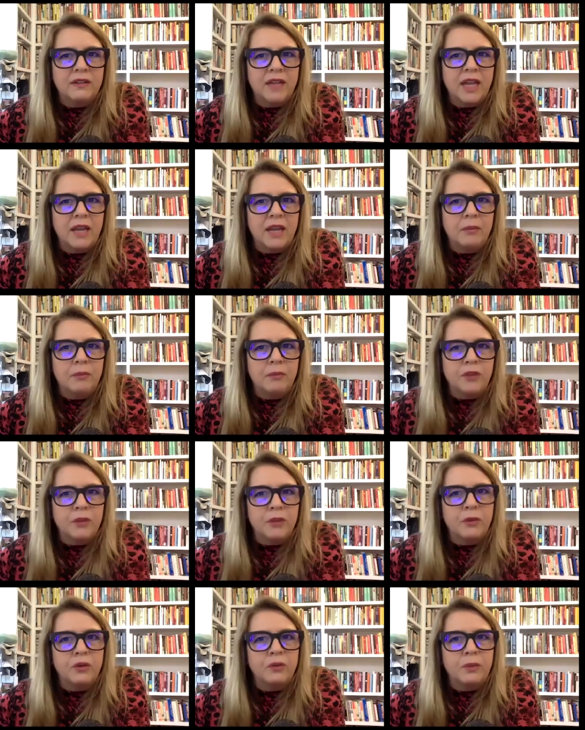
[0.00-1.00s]
Like for
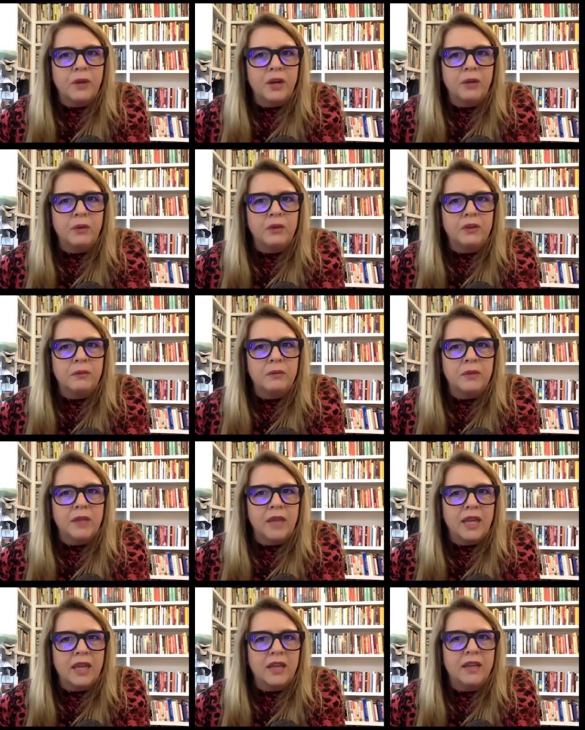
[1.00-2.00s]
the most part, it was
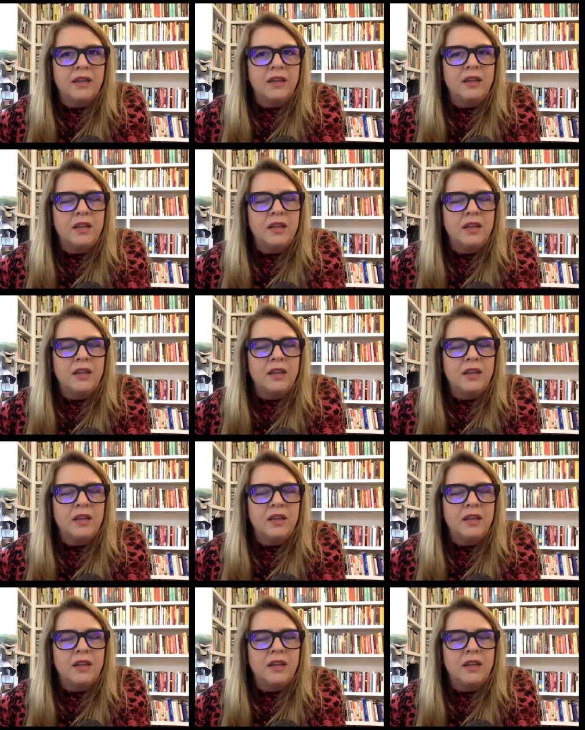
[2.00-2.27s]
like,